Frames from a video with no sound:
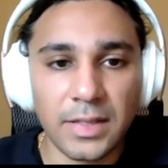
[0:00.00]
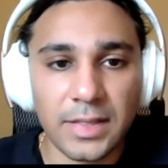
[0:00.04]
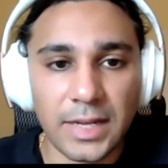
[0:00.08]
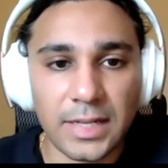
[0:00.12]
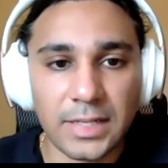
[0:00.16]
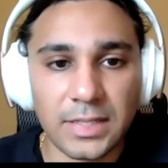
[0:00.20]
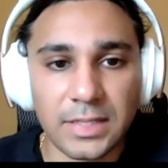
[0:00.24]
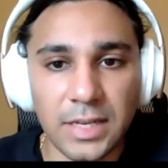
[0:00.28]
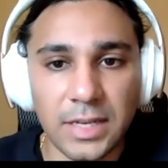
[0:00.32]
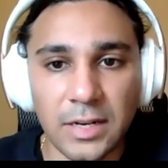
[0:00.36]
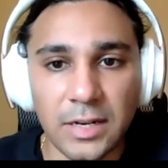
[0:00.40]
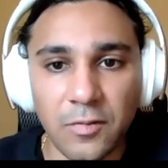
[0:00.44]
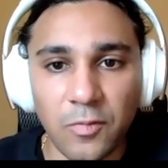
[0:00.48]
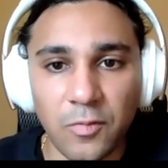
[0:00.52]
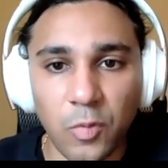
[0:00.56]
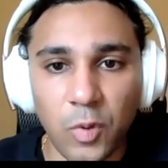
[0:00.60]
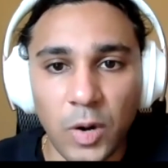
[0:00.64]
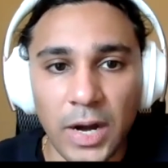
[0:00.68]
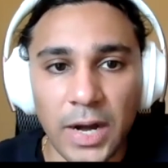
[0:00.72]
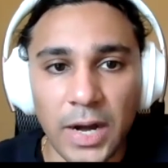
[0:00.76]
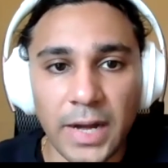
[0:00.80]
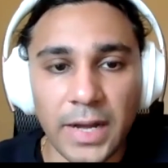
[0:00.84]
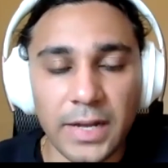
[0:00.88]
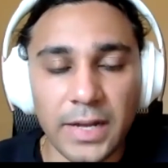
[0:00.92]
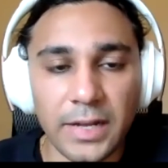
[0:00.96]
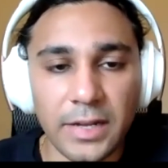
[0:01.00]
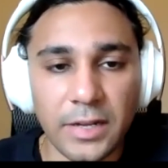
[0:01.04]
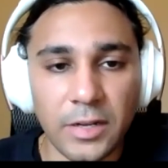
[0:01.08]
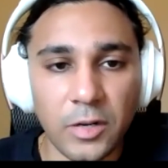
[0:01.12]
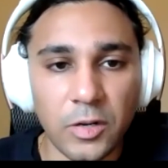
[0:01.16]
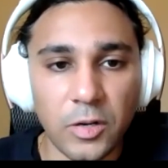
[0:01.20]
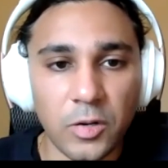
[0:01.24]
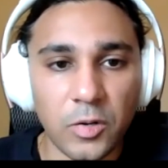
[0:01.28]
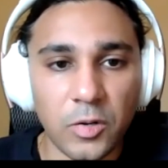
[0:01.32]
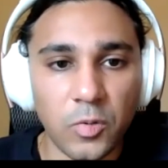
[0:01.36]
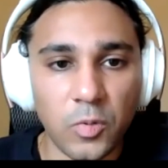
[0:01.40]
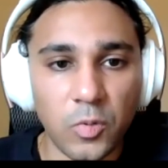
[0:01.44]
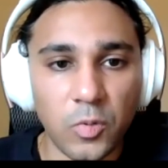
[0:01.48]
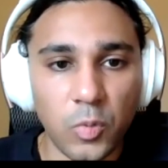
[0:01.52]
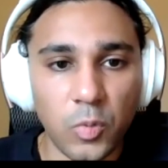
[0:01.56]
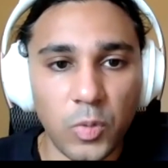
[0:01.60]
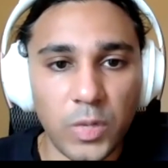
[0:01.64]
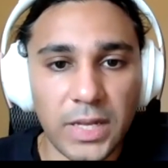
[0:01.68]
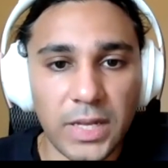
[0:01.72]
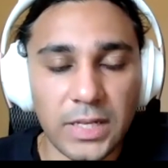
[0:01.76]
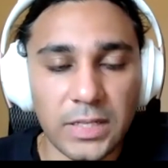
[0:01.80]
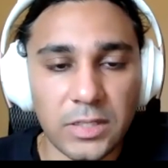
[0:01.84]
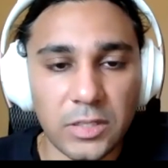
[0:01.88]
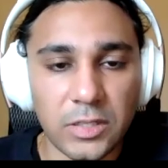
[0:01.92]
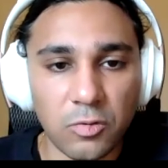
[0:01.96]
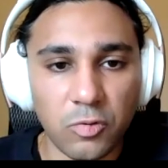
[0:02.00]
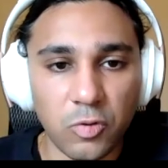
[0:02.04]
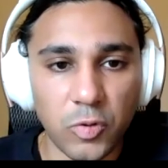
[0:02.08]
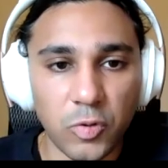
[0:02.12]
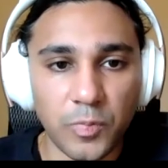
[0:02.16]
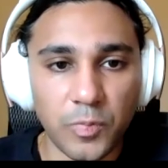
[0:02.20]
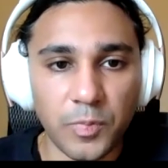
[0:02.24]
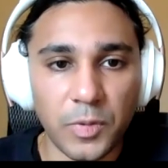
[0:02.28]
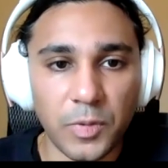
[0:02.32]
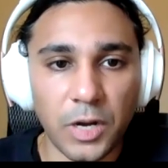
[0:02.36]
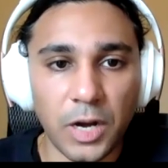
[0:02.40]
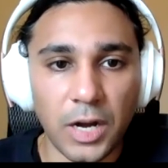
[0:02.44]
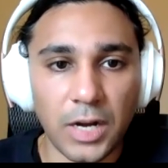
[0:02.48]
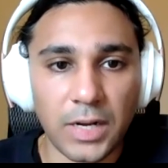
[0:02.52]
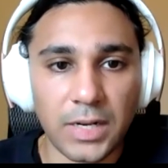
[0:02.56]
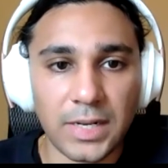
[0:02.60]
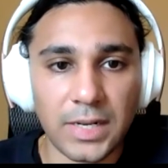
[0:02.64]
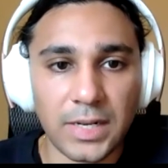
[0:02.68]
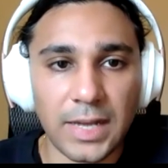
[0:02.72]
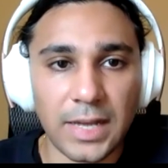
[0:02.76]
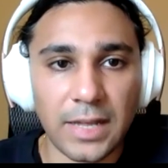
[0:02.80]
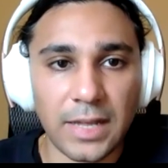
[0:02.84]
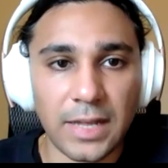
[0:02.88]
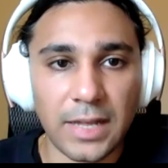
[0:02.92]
that's kind of why we as a group got